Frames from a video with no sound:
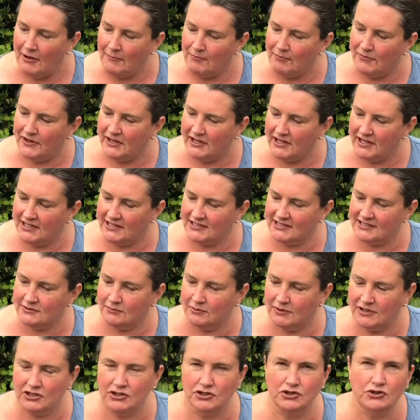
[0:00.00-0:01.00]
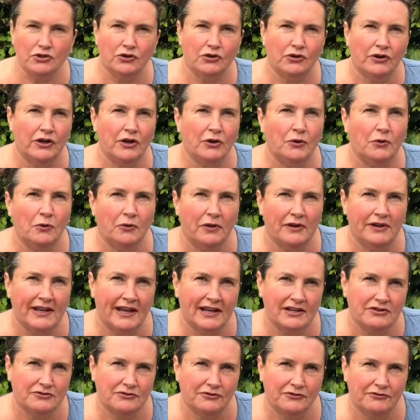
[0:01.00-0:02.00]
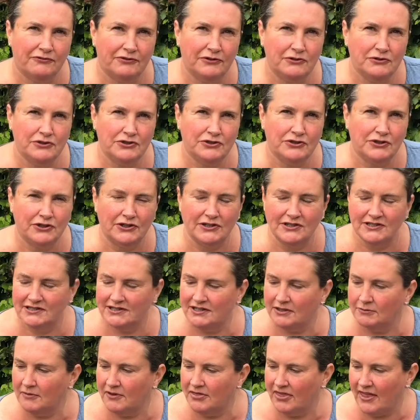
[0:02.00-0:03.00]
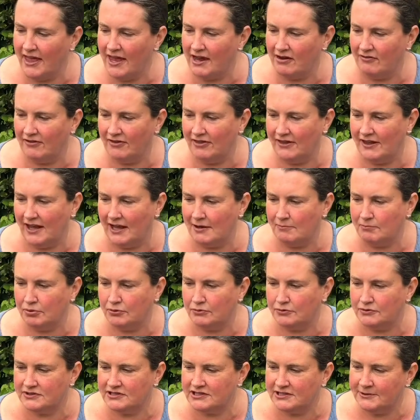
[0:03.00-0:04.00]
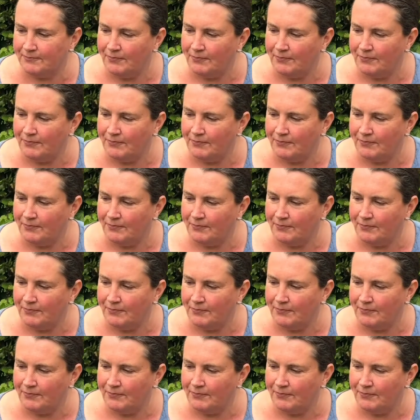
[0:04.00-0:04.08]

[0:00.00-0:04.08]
the yeast will enjoy all the natural fruit sugars that were there in the apples,